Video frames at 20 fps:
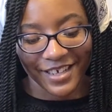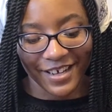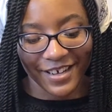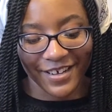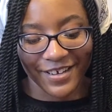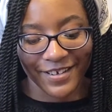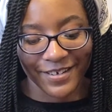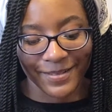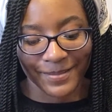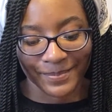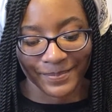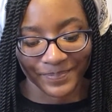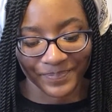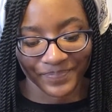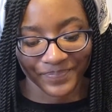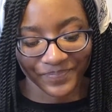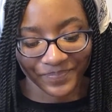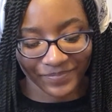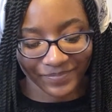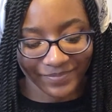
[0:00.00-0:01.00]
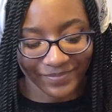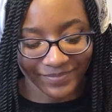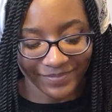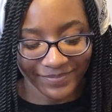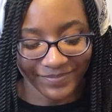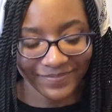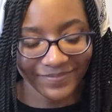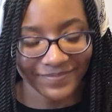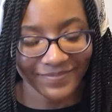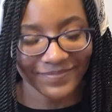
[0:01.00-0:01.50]
I
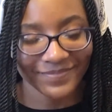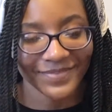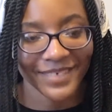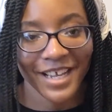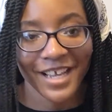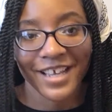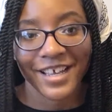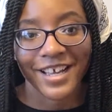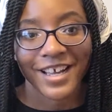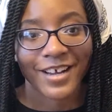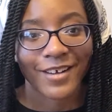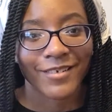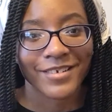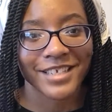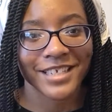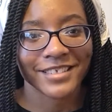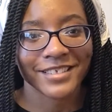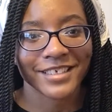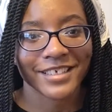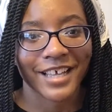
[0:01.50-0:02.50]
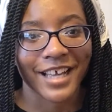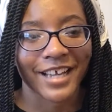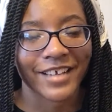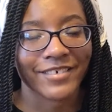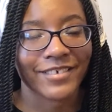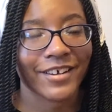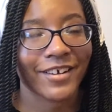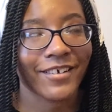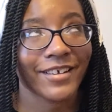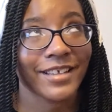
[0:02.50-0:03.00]
always have to,
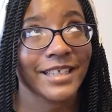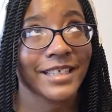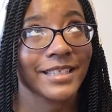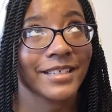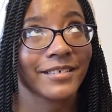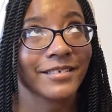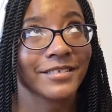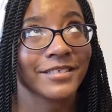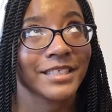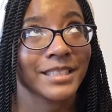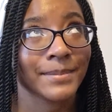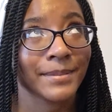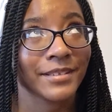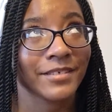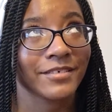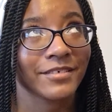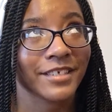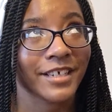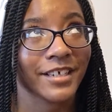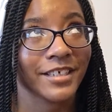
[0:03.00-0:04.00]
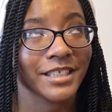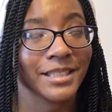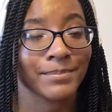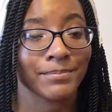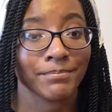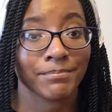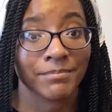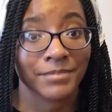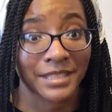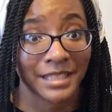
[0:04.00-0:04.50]
and suspenders
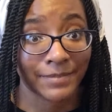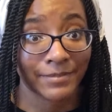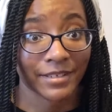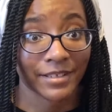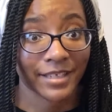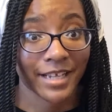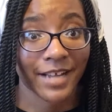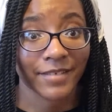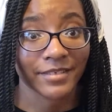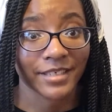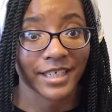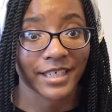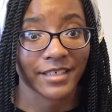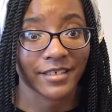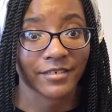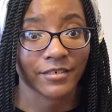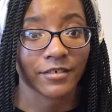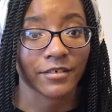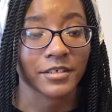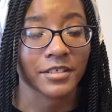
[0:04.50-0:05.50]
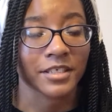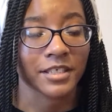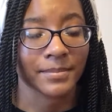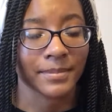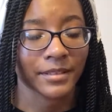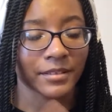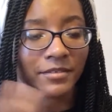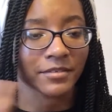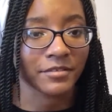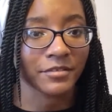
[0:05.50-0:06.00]
skirts specifically, I have to get a, or
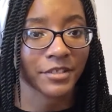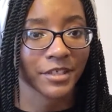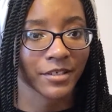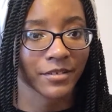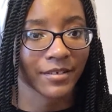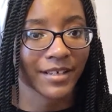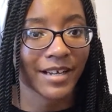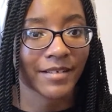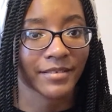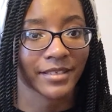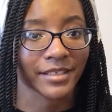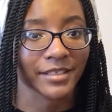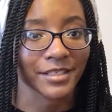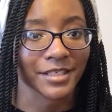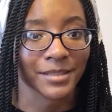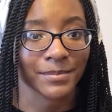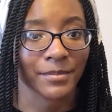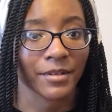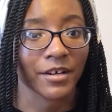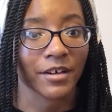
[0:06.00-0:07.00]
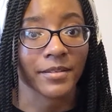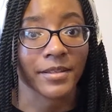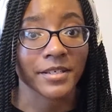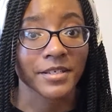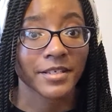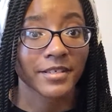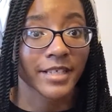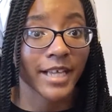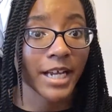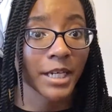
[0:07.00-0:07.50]
suspenders in general, I have to get a small.
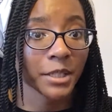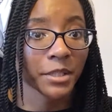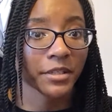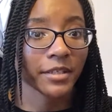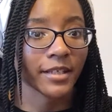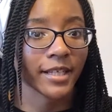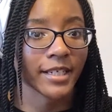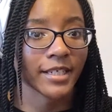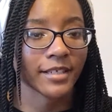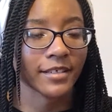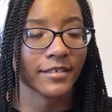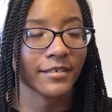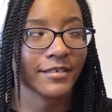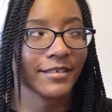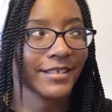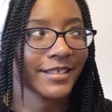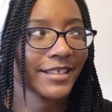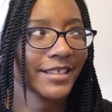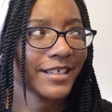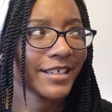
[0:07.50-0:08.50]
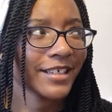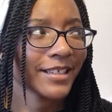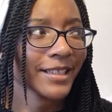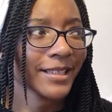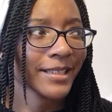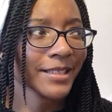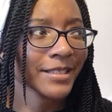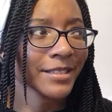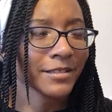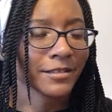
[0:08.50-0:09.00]
This is actually like,
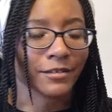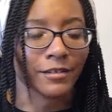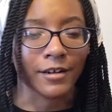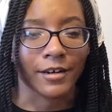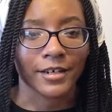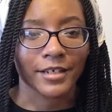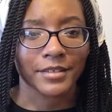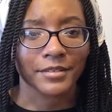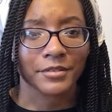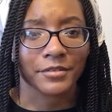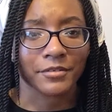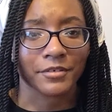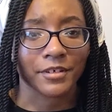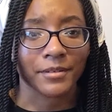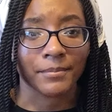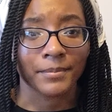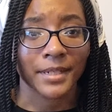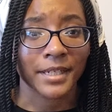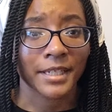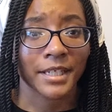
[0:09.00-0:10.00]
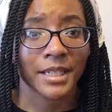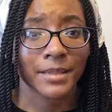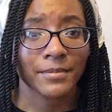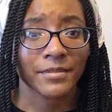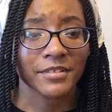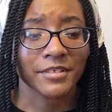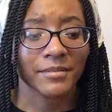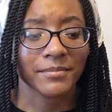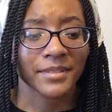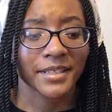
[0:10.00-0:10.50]
this is a large or a medium
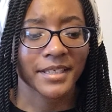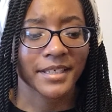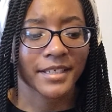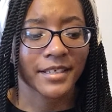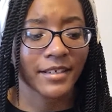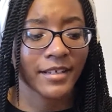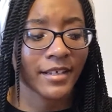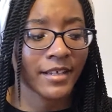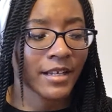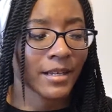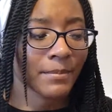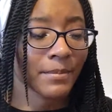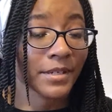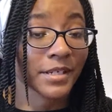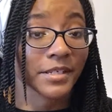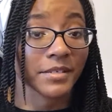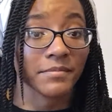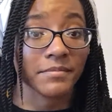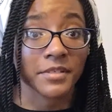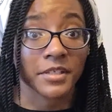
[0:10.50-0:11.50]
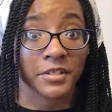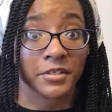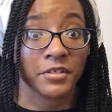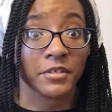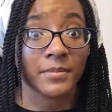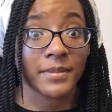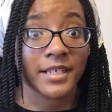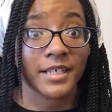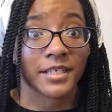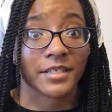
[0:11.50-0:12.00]
or something, but
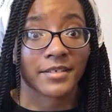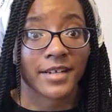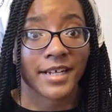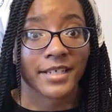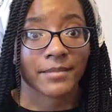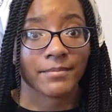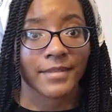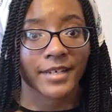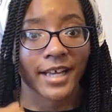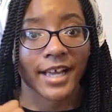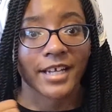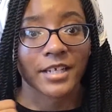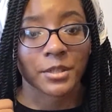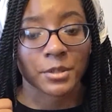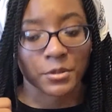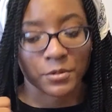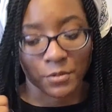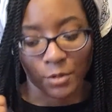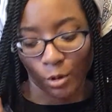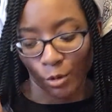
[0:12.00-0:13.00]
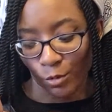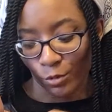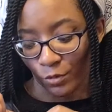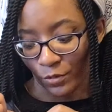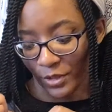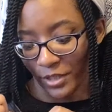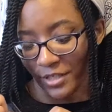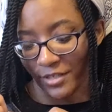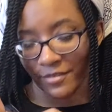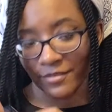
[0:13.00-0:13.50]
too big, so I have to make extra
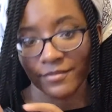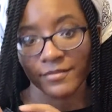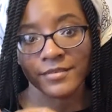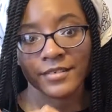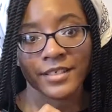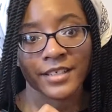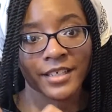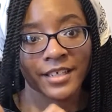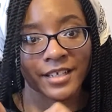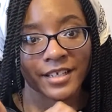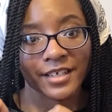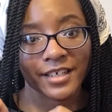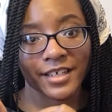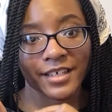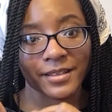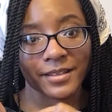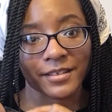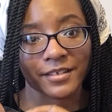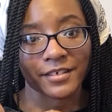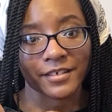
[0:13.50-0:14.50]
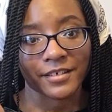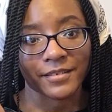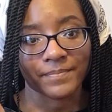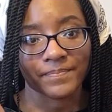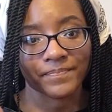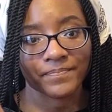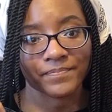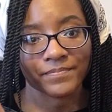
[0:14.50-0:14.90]
holes in the